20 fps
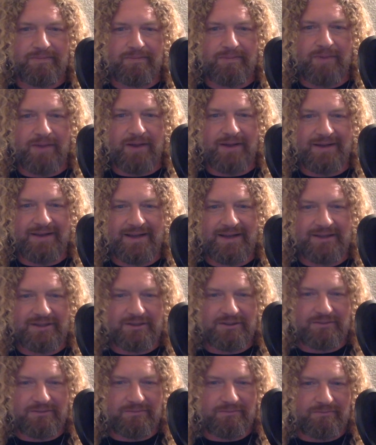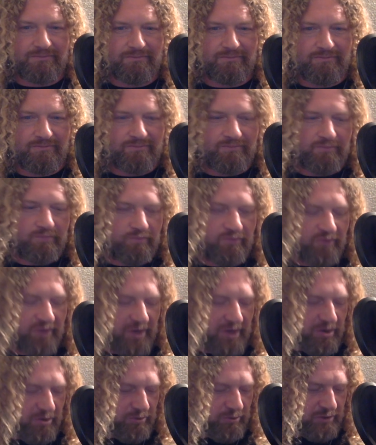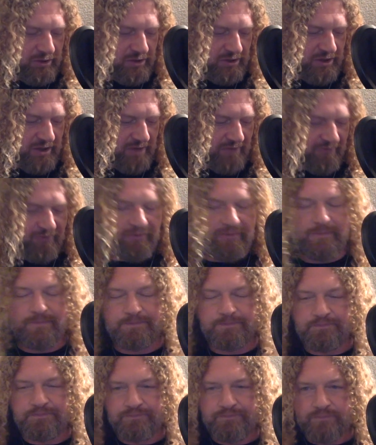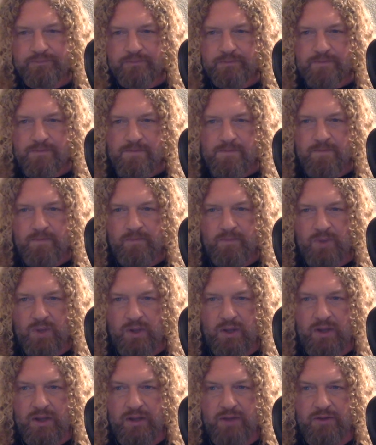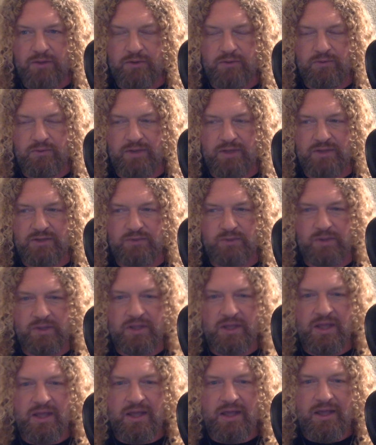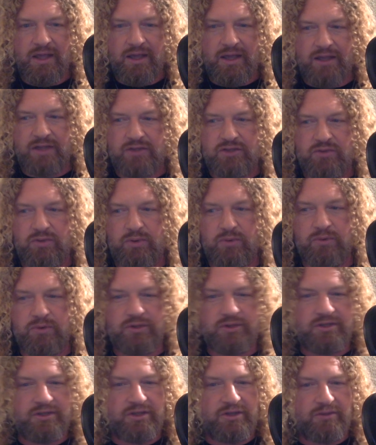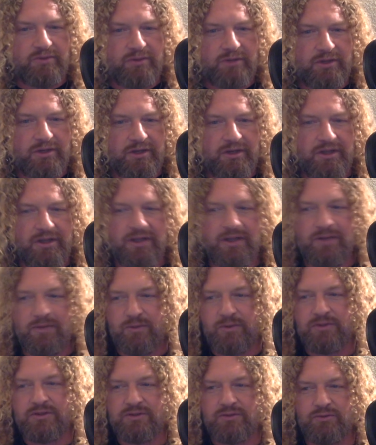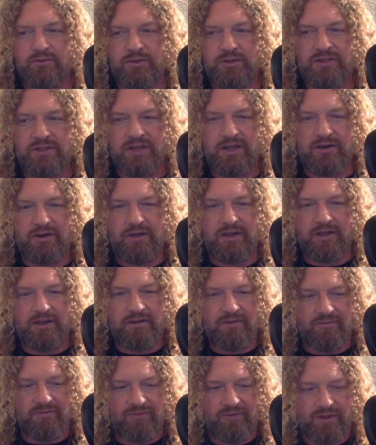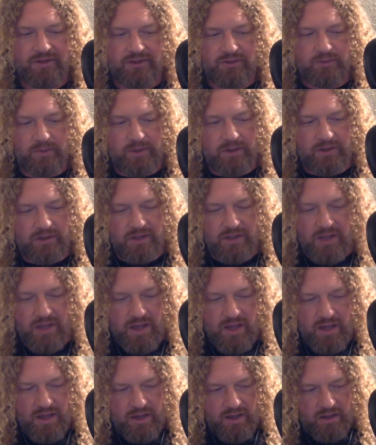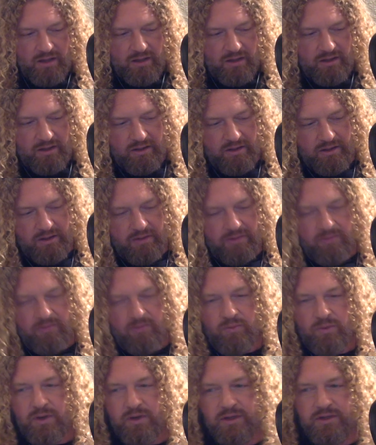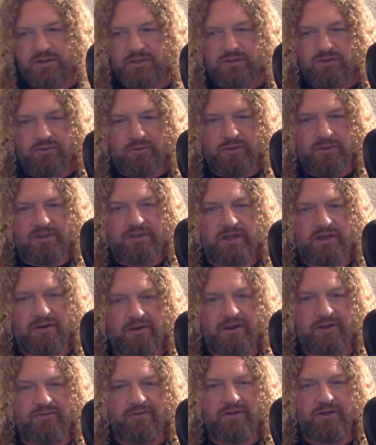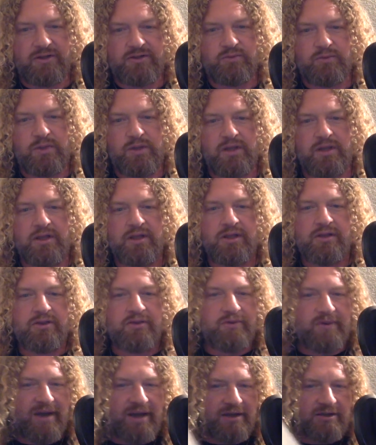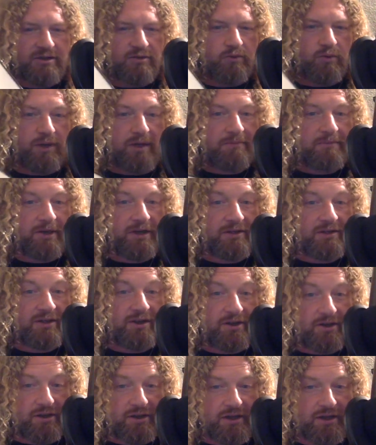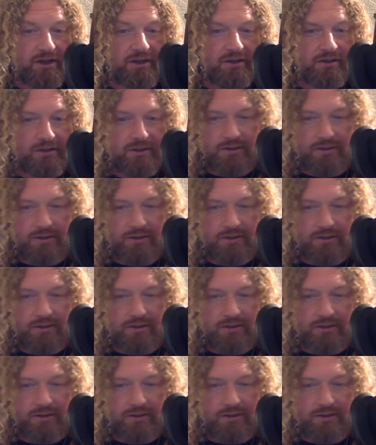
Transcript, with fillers: podcast video stuff uh, the next week, and so we will continue on with Story Saturday for next week. Uh, what is Story Saturday for next week, you ask? Well, I'm going to tell you.